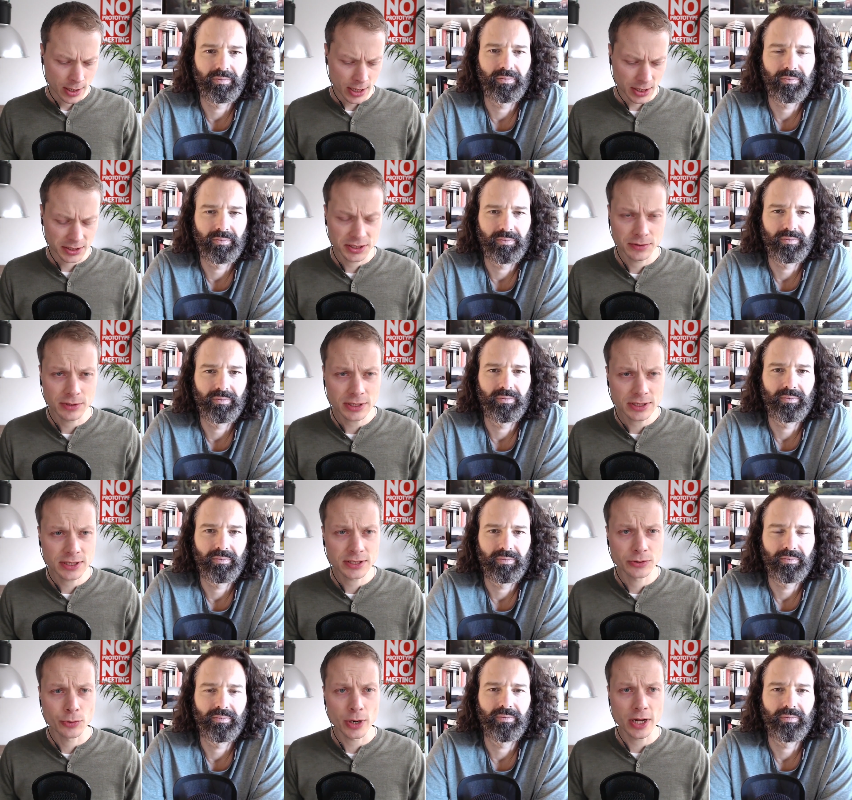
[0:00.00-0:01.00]
Speaker 1: so this is
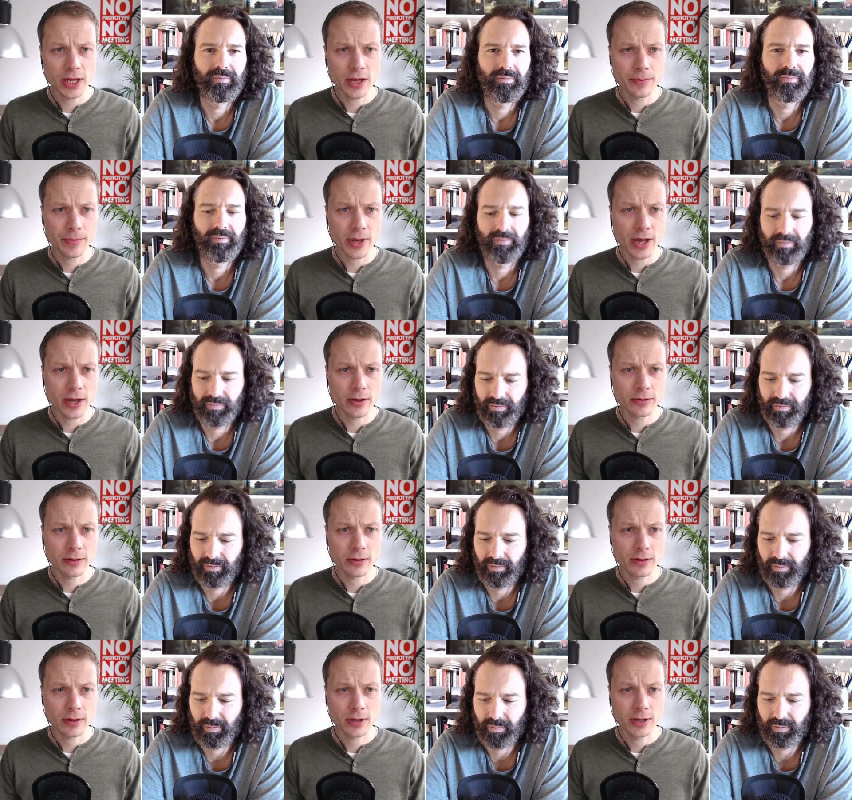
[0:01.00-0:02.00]
really about
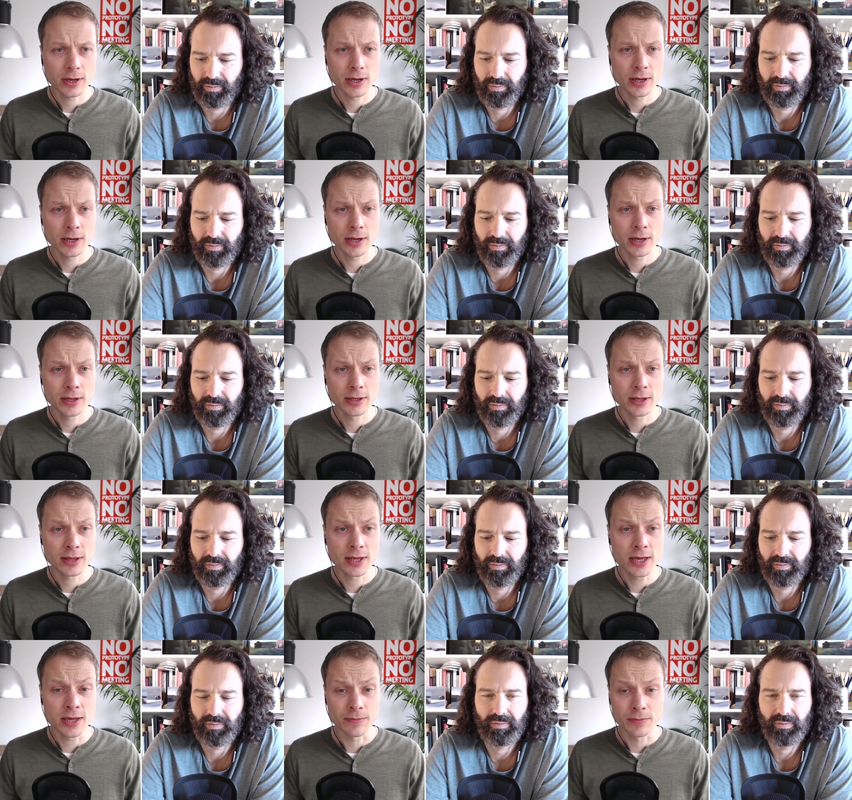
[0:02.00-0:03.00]
the
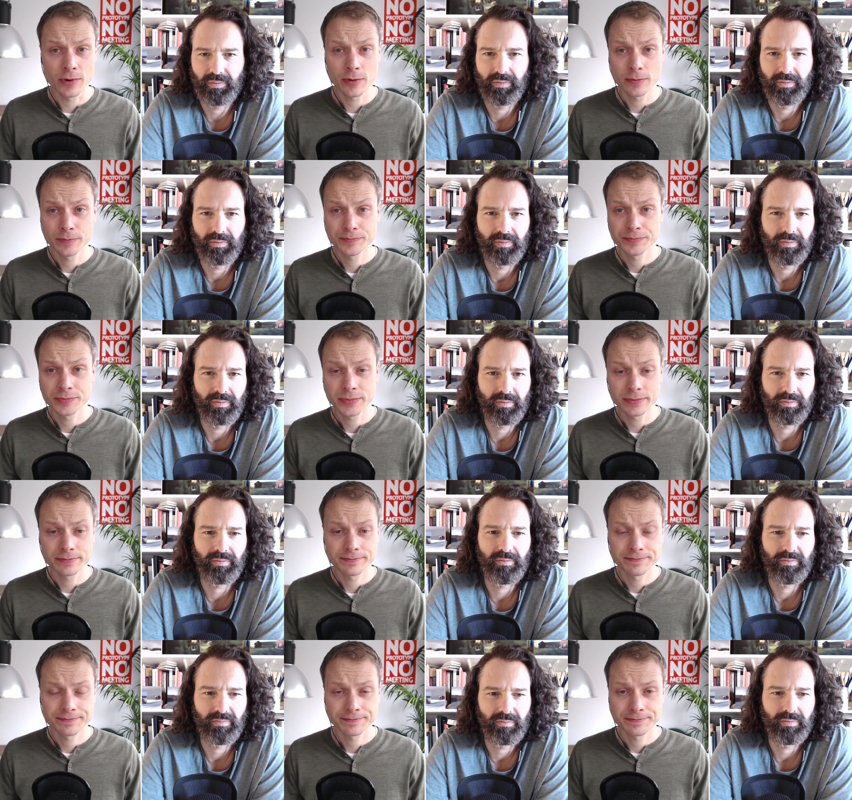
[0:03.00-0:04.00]
team.
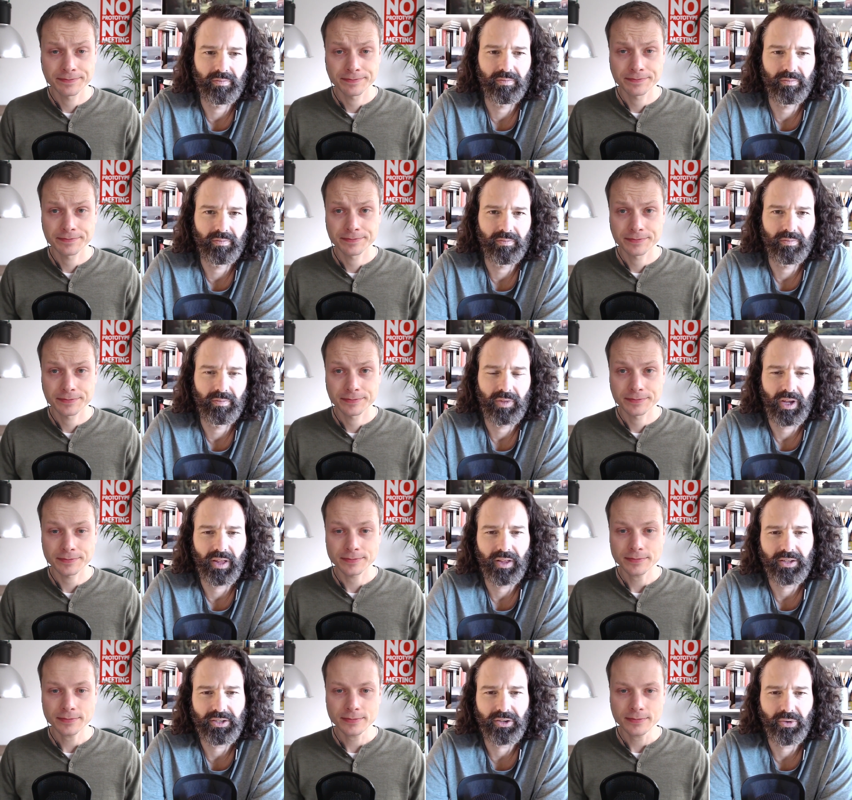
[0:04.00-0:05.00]
Speaker 2: Mm-hmm.
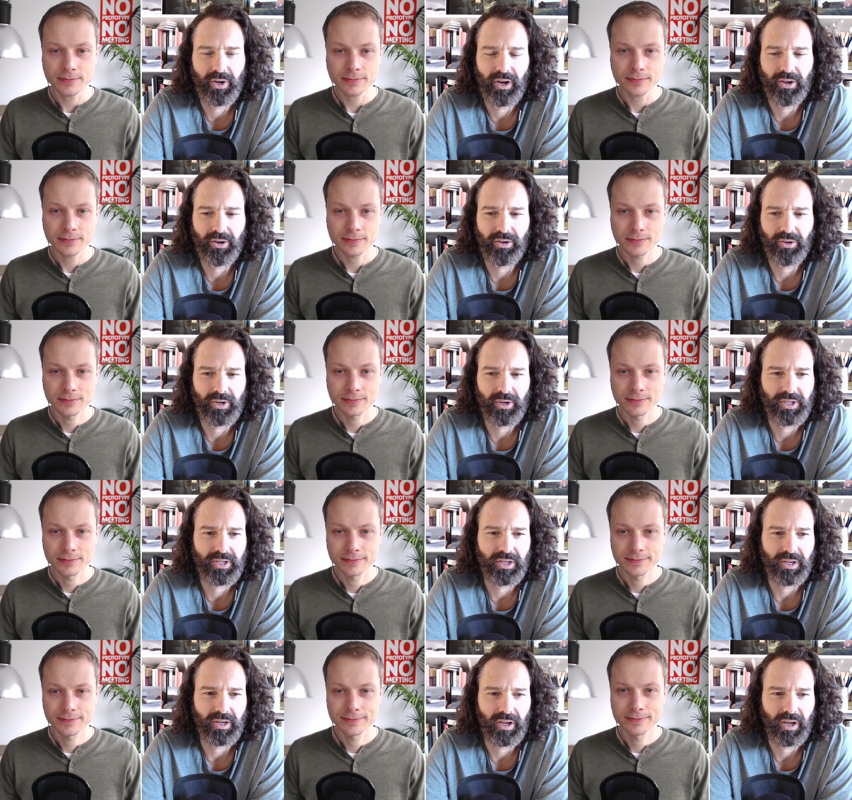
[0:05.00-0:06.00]
That's a really good
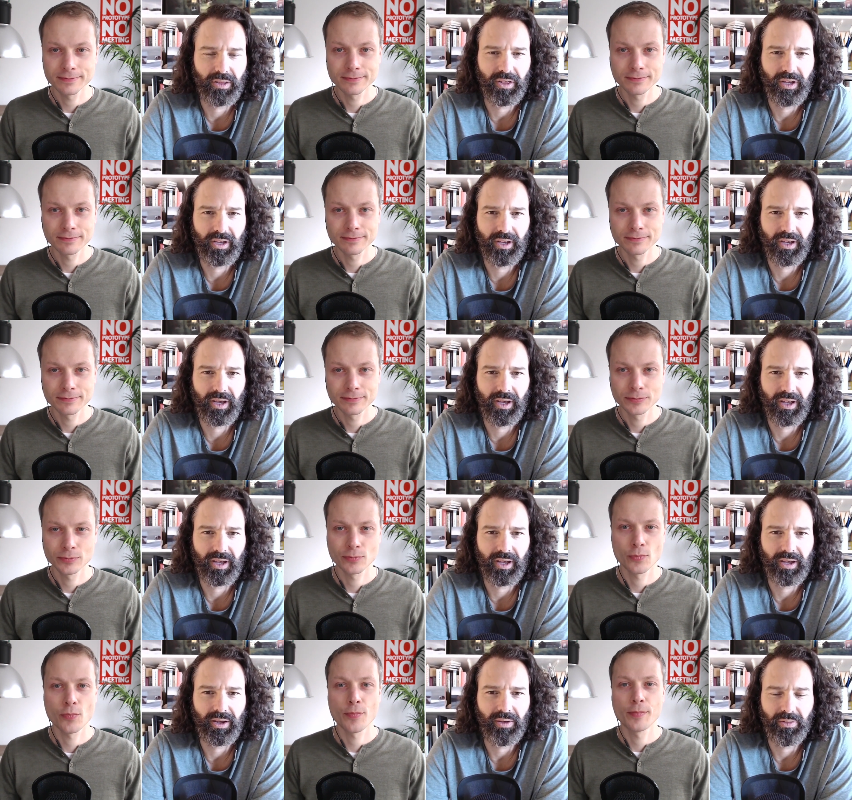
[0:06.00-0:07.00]
question. I think
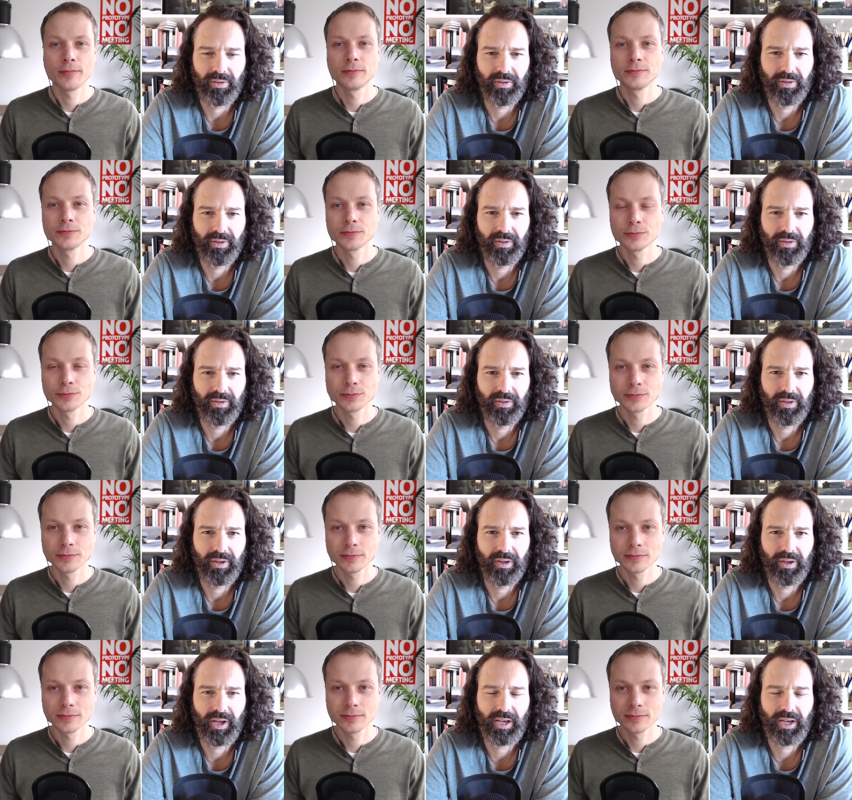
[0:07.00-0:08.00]

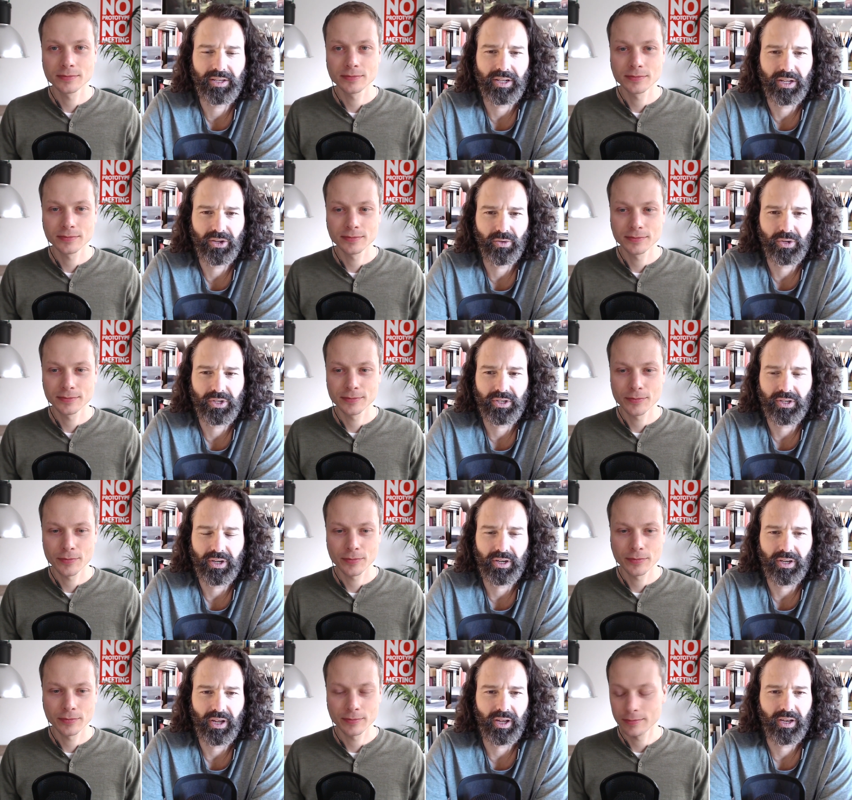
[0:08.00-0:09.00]
excellent question.
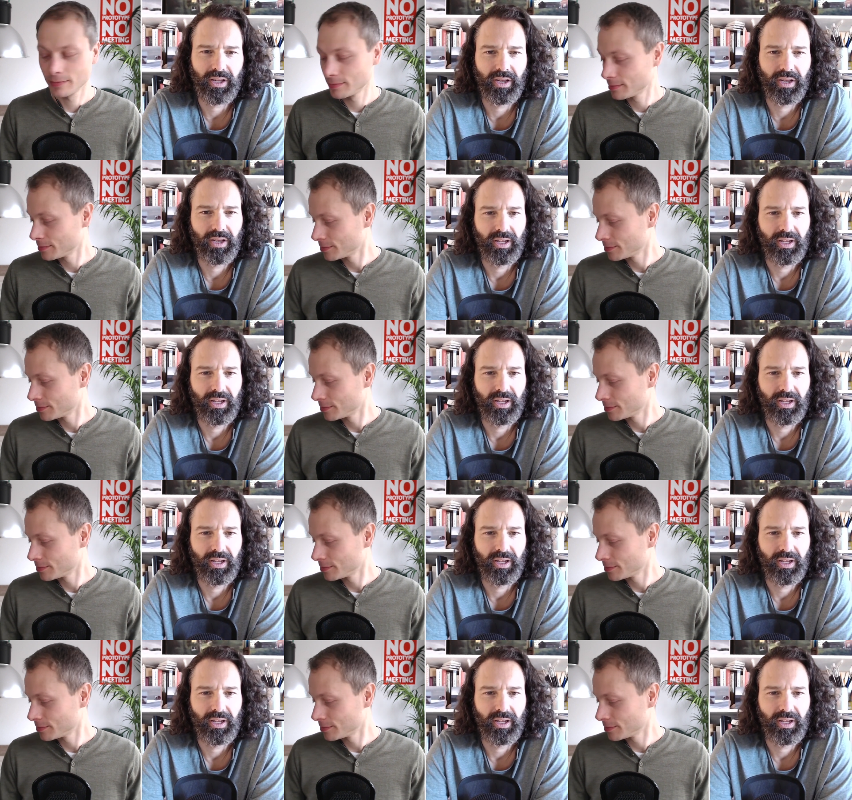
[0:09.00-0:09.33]
And